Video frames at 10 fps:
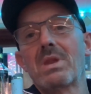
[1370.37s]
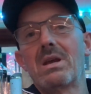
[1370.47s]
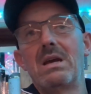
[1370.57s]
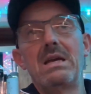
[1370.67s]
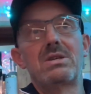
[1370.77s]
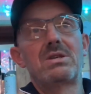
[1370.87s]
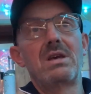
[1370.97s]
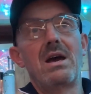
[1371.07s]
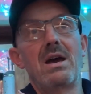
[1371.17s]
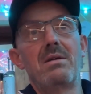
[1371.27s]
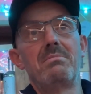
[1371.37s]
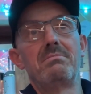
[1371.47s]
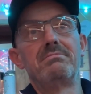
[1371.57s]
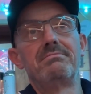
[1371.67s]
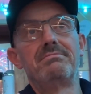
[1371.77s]
It's,
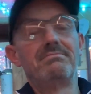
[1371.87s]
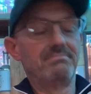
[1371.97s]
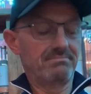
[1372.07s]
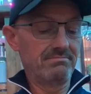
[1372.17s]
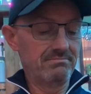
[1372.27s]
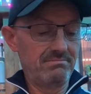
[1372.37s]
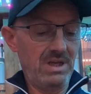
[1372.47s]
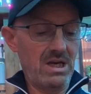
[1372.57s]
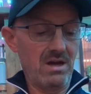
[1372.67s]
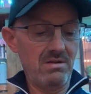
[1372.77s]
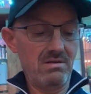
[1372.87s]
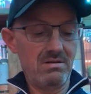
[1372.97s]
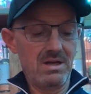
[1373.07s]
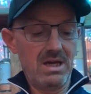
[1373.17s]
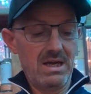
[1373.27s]

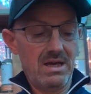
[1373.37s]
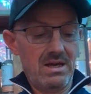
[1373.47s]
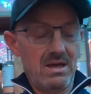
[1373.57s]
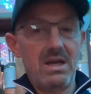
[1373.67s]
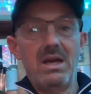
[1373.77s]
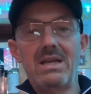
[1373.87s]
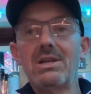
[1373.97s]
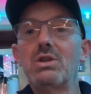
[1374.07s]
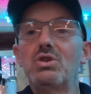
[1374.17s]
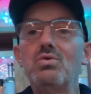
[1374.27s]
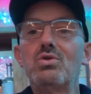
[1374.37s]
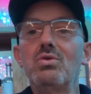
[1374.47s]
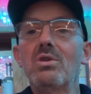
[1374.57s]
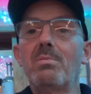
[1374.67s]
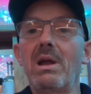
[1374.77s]
it's like 2
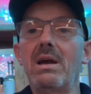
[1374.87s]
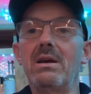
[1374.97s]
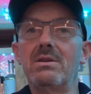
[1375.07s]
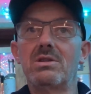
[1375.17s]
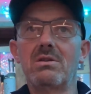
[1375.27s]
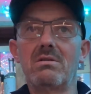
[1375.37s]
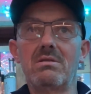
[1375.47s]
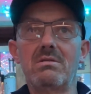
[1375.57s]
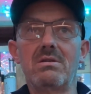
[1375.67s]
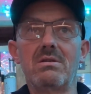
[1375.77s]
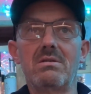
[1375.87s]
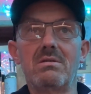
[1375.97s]
snooker players that